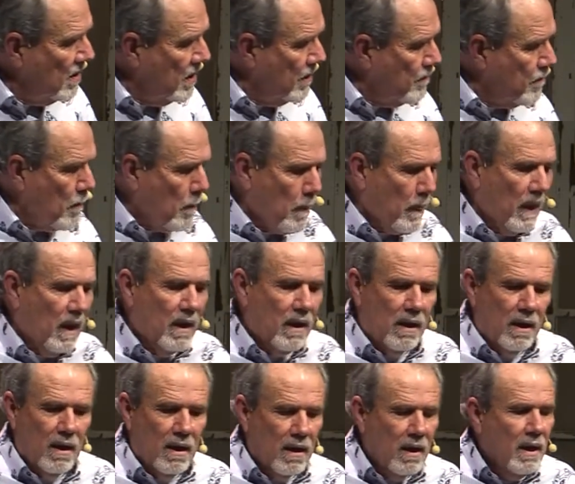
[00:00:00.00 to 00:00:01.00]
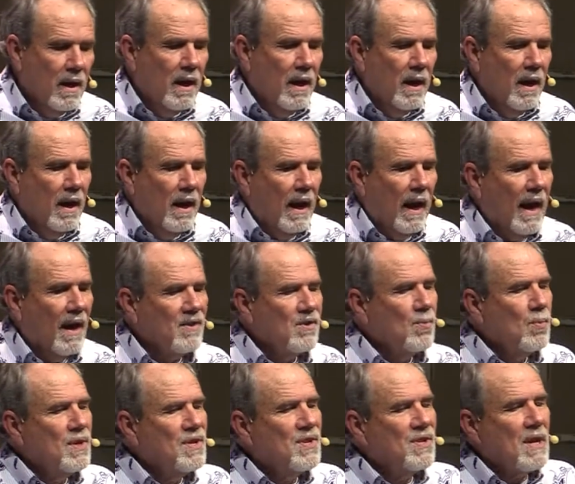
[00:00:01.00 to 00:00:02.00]
and, and uh, as
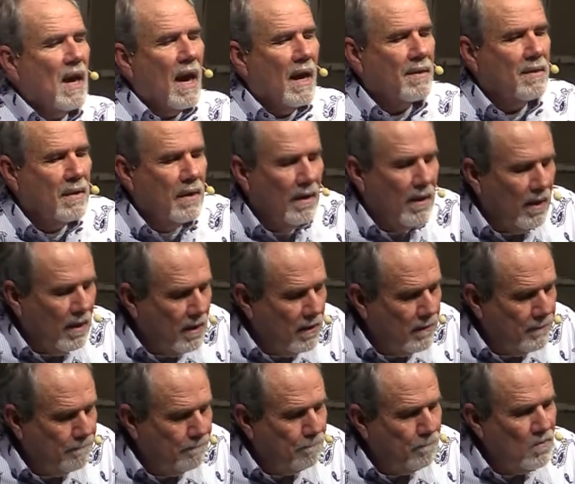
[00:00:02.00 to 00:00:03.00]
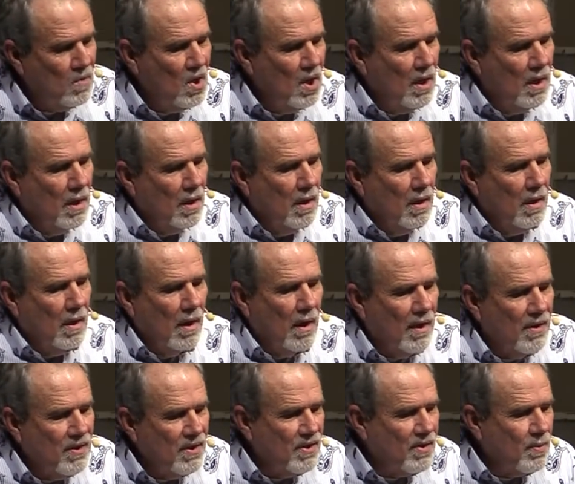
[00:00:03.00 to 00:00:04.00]
we sat there, I
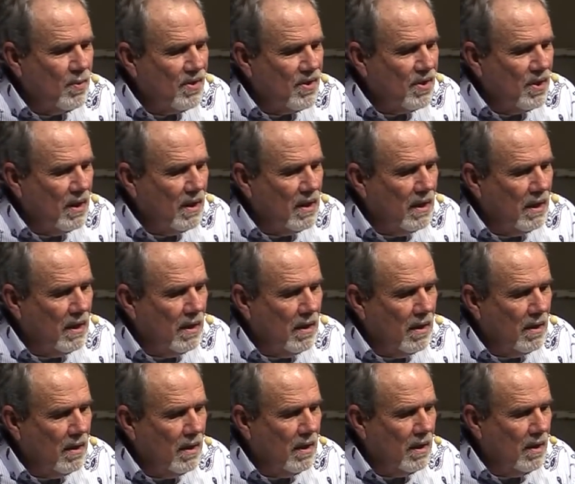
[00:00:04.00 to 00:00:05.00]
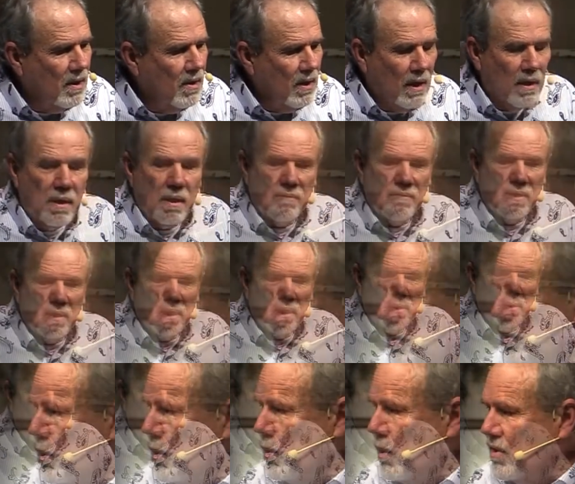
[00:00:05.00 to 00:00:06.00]
just was thinking, you know, I, I feel like
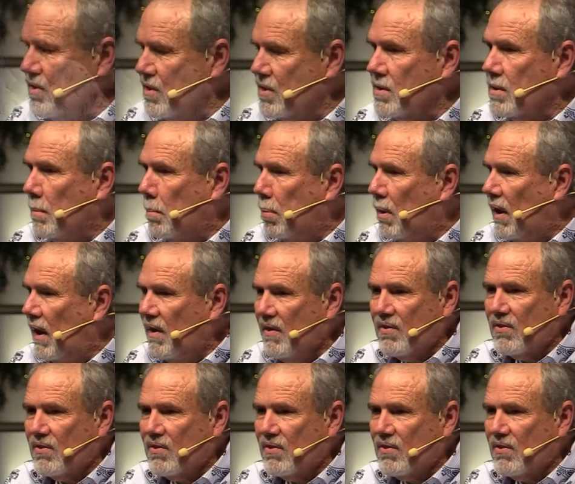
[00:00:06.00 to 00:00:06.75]
Lord wants us to bless